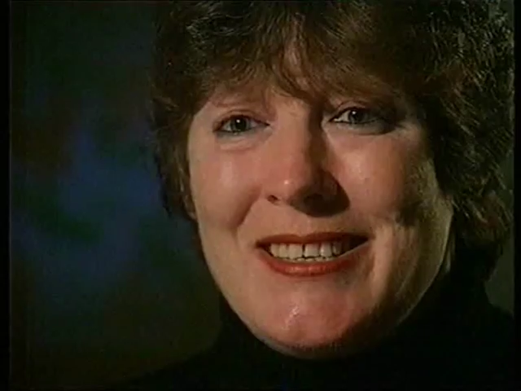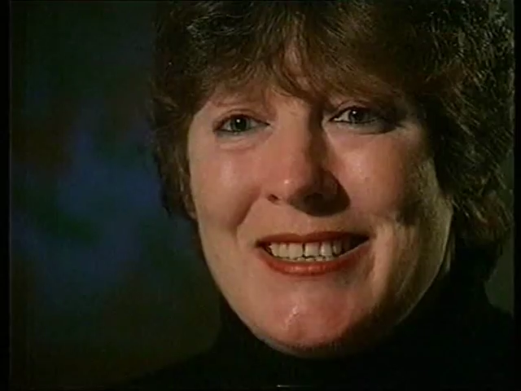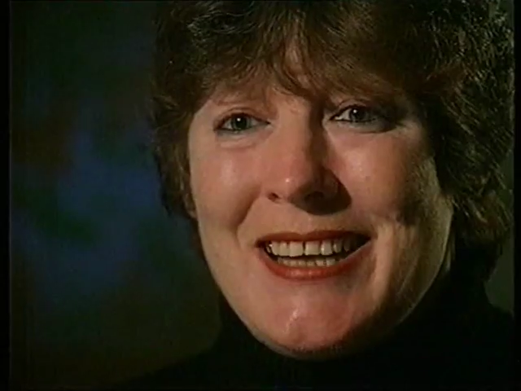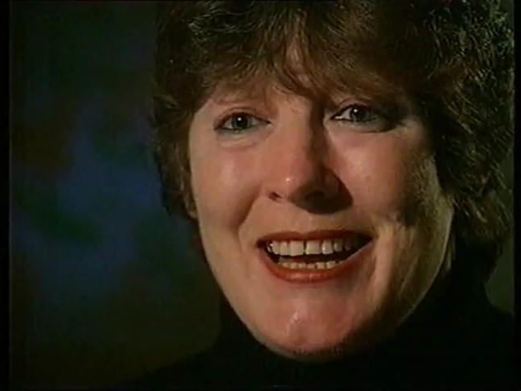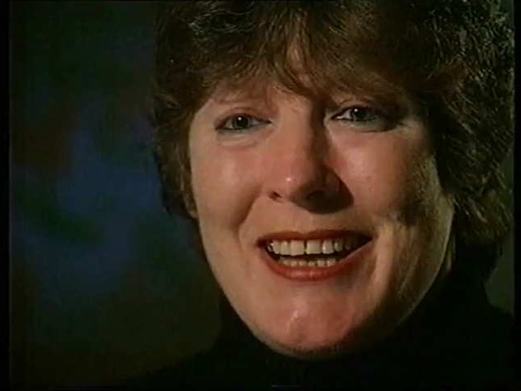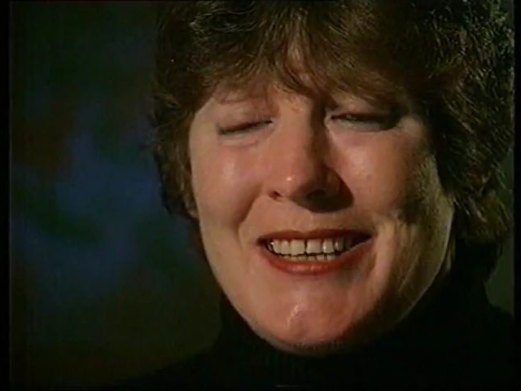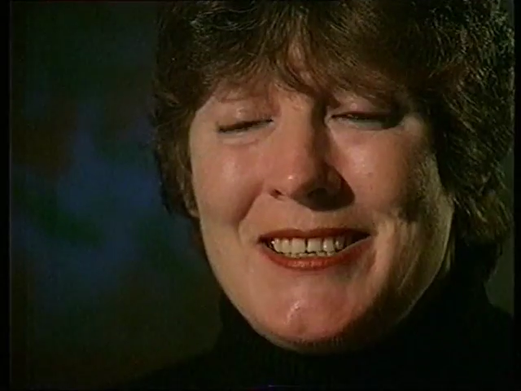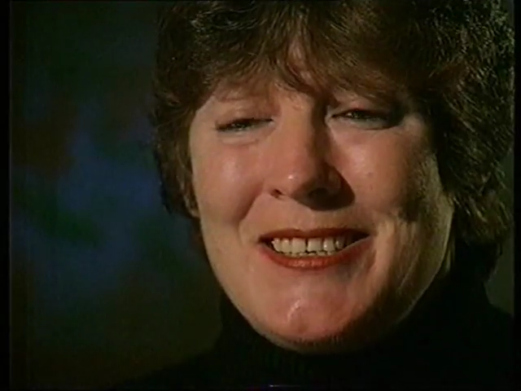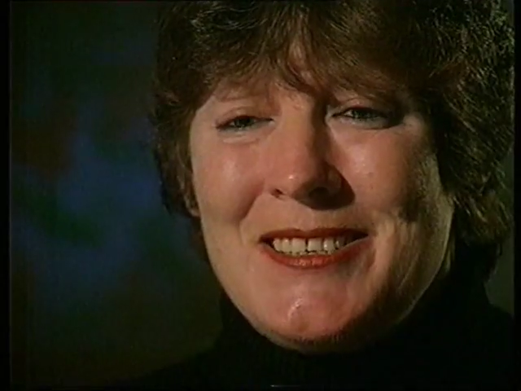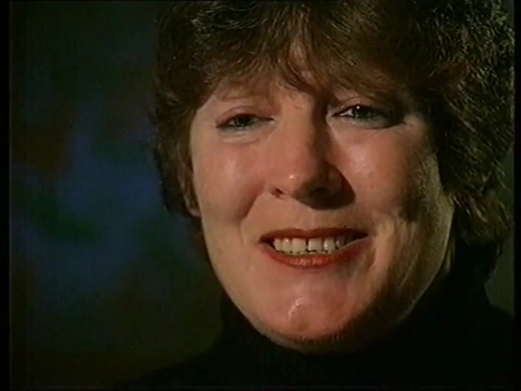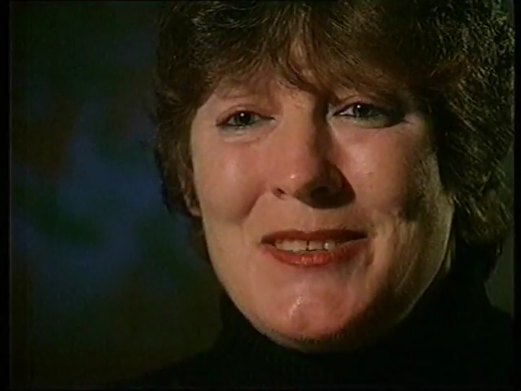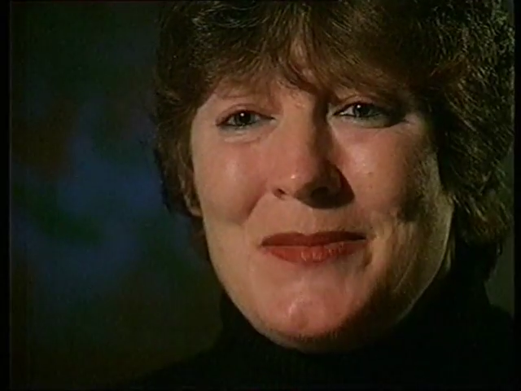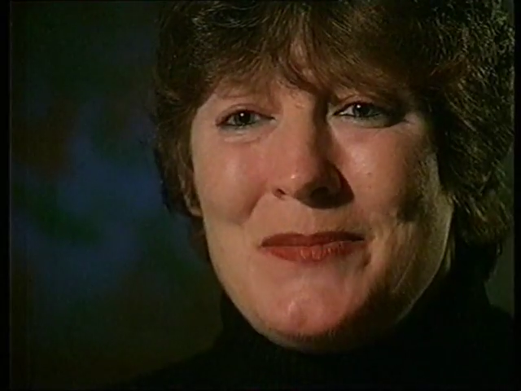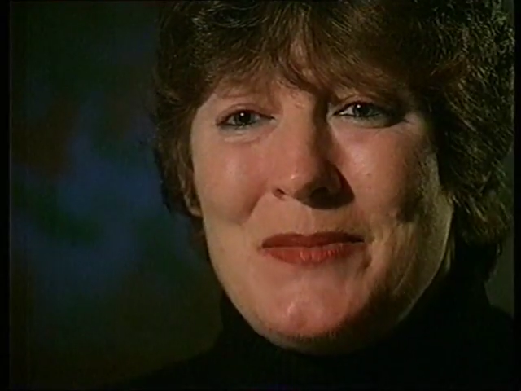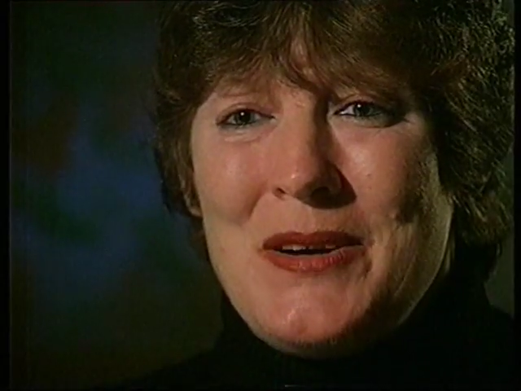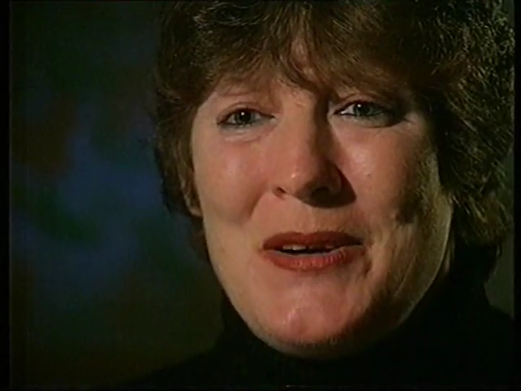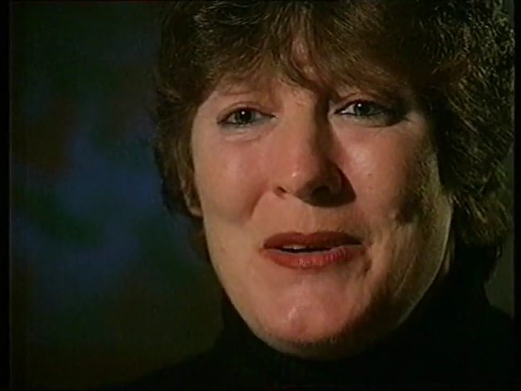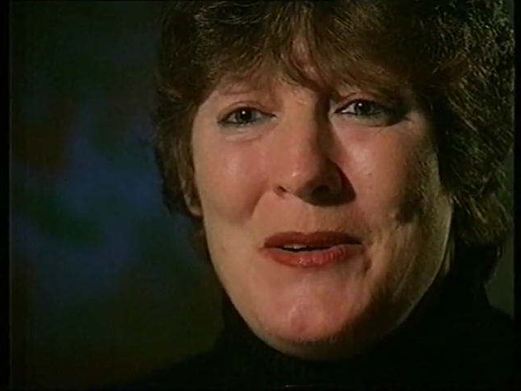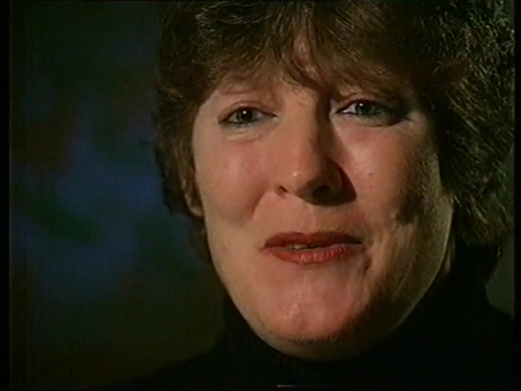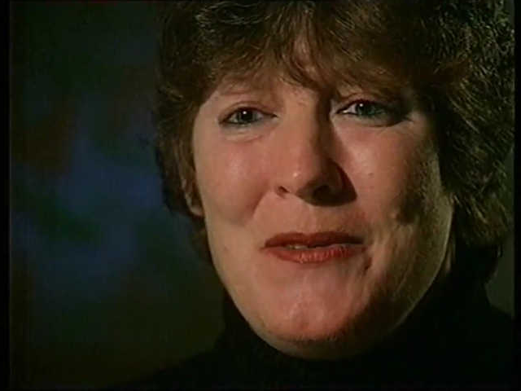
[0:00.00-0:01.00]
we started to
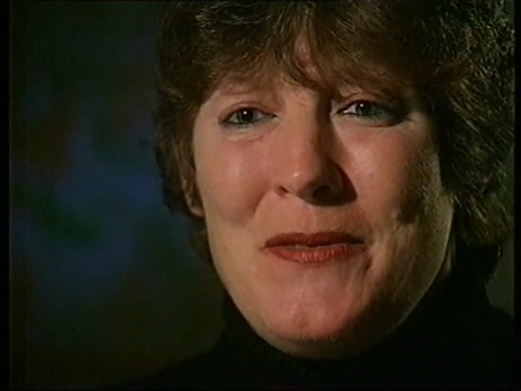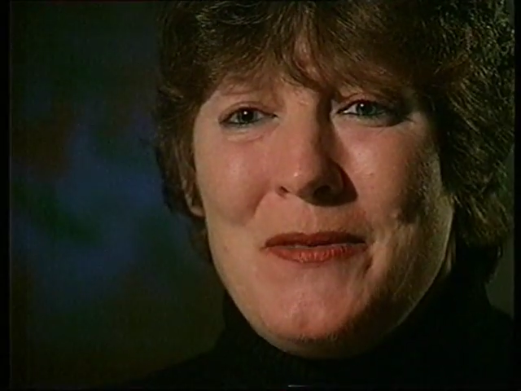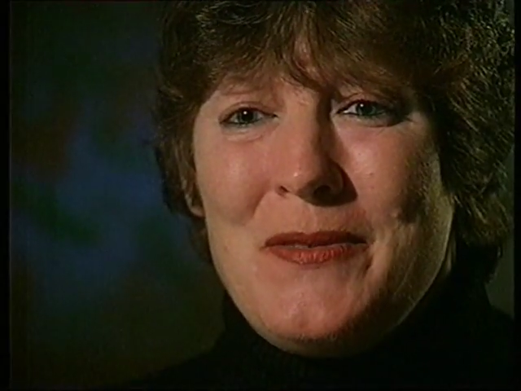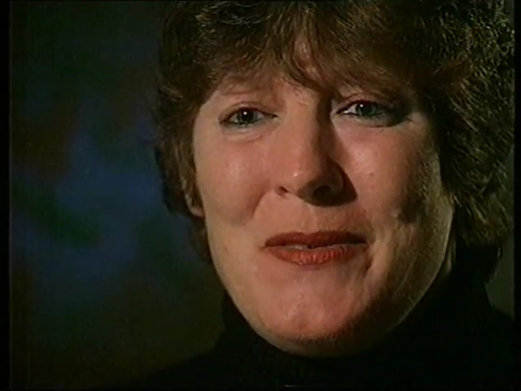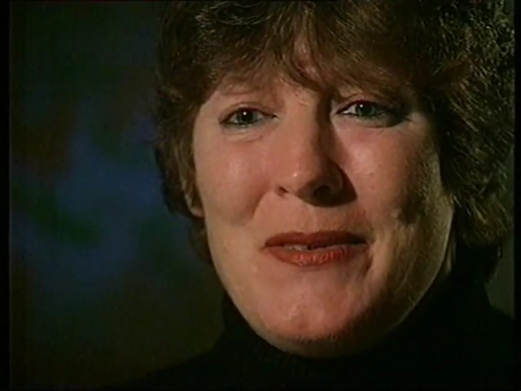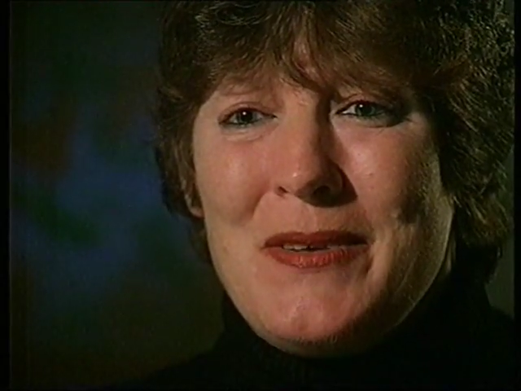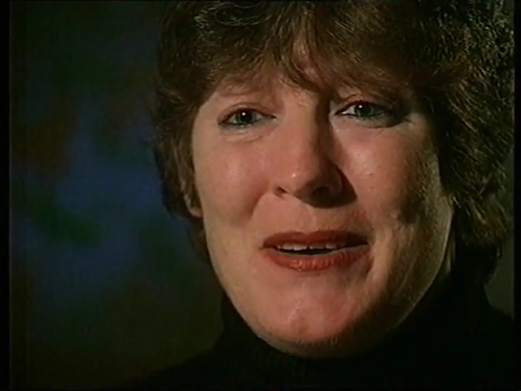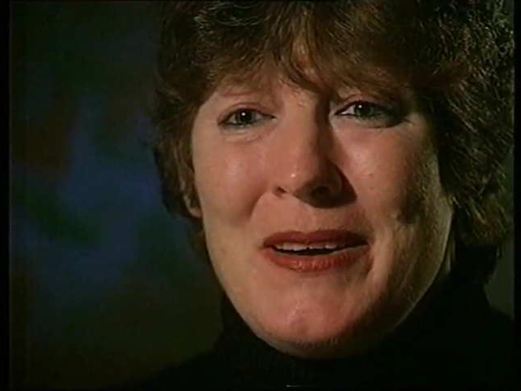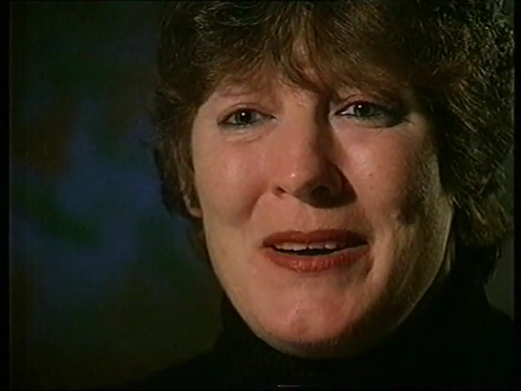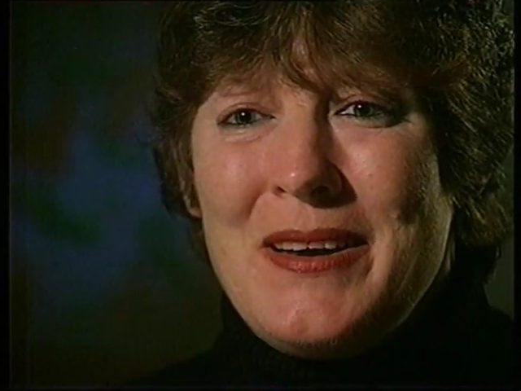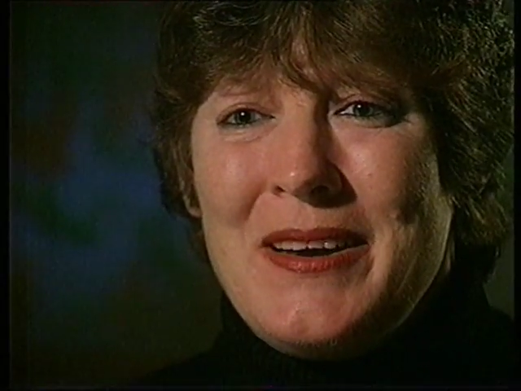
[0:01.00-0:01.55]
move,